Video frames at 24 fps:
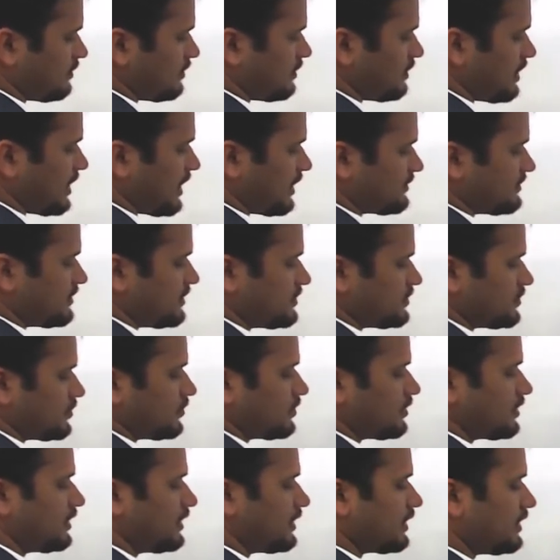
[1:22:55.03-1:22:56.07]
access
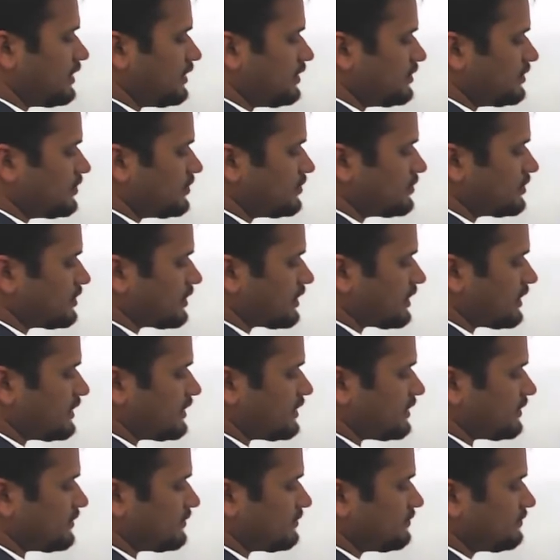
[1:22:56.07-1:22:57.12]
token and user
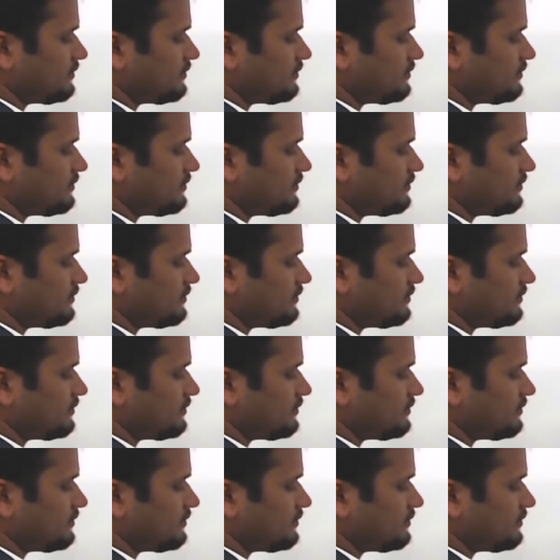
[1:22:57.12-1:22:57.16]
ID,